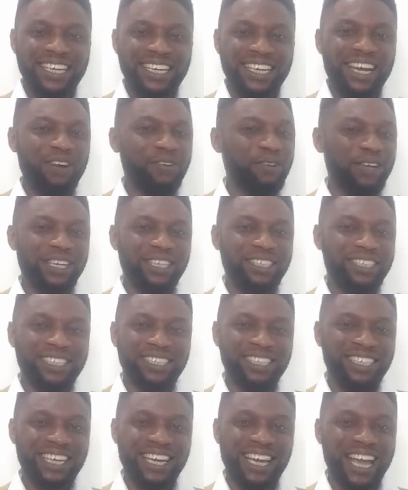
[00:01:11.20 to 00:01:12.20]
Now,
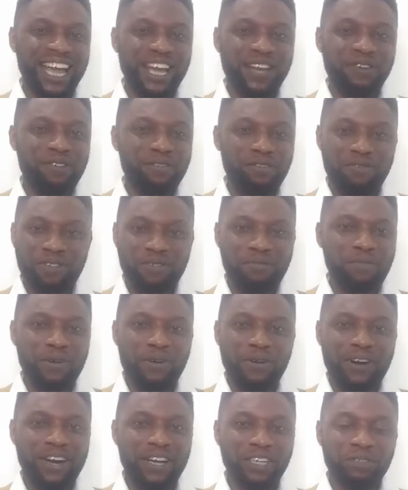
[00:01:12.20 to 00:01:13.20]
it's kind of
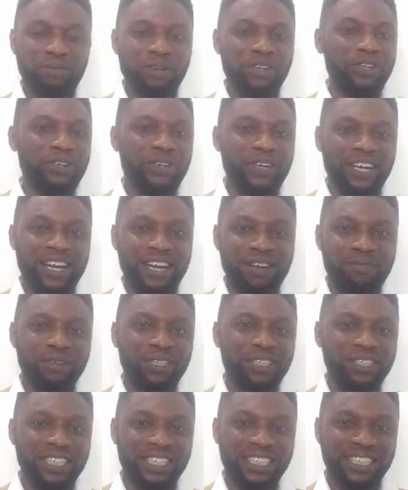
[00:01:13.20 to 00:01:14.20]
right when you come
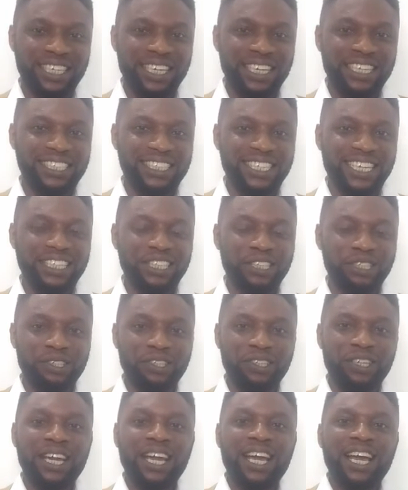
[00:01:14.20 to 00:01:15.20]
into the test
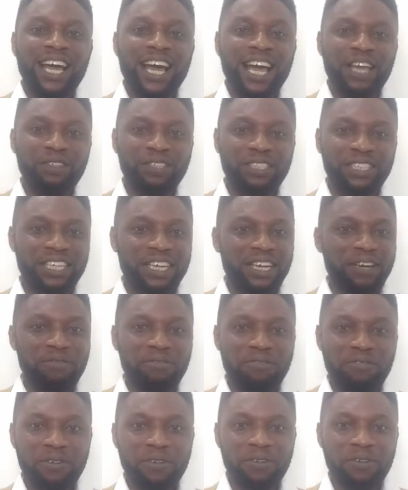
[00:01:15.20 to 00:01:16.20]
center and you sit
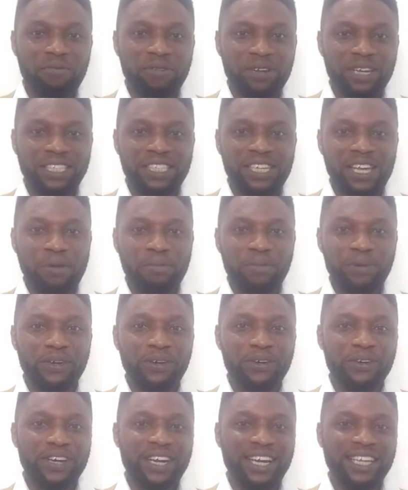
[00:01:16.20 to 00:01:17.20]
in front of the
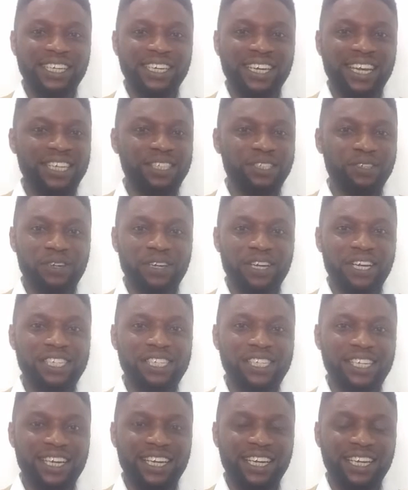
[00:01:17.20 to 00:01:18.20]
examiner, and the next thing you get
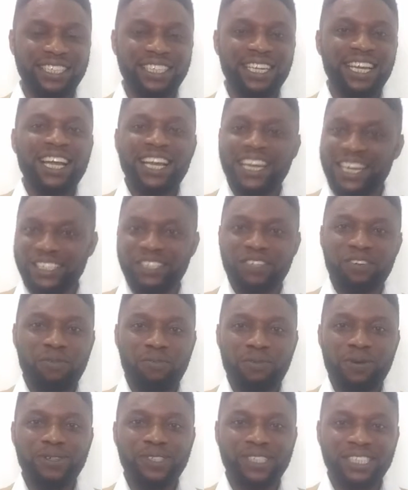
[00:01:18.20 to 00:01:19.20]
to hear is, let's talk
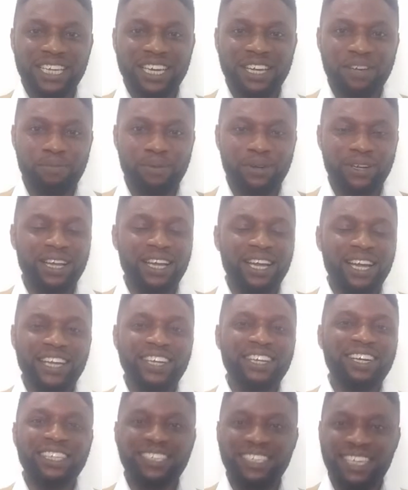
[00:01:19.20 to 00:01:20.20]
about sleep.
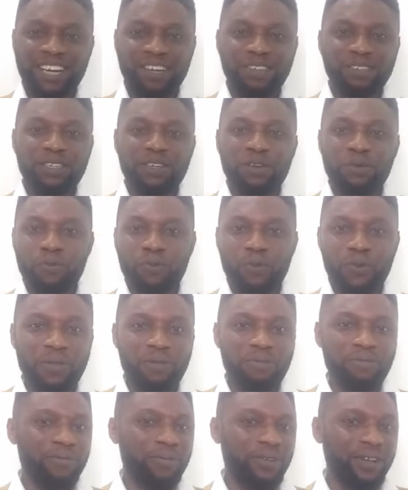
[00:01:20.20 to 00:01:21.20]
And
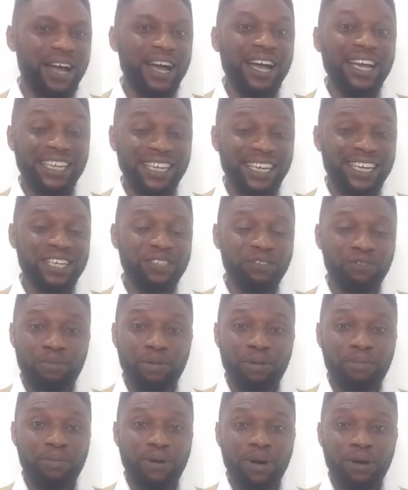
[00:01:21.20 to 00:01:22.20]
1,001 ideas will
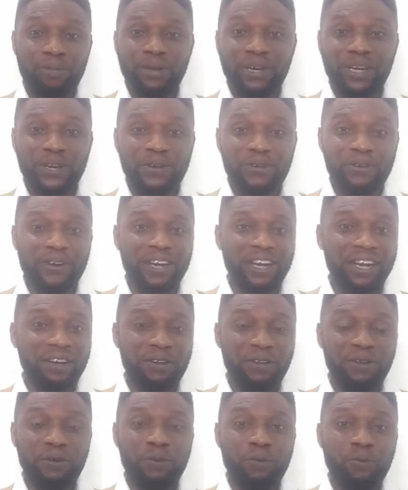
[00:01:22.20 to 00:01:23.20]
be bobbing in your head,
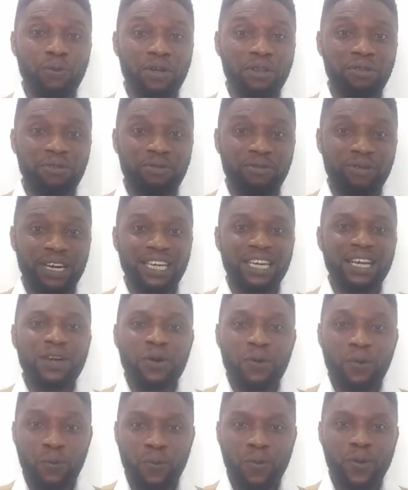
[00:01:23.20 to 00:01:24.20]
and you're
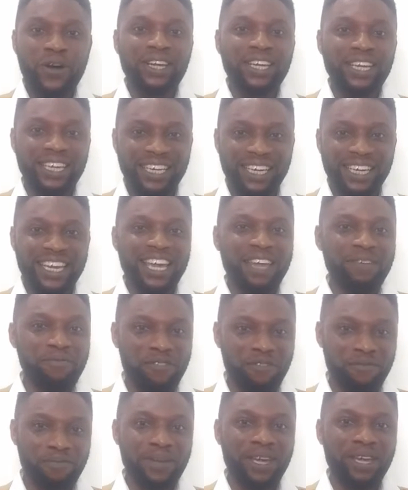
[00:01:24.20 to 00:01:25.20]
wondering, what in the name
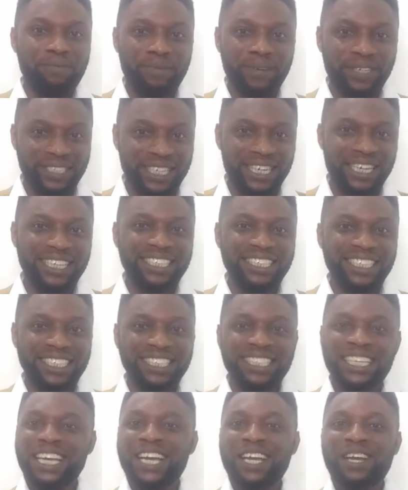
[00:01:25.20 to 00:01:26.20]
of baby
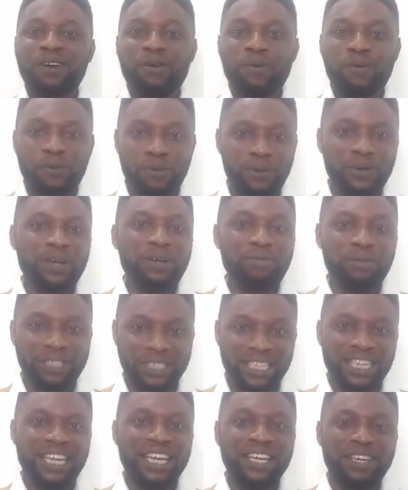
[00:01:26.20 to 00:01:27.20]
Jesus would I be
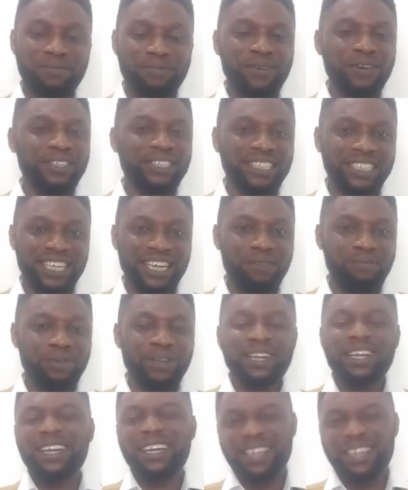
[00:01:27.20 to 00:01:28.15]
speaking about sleep?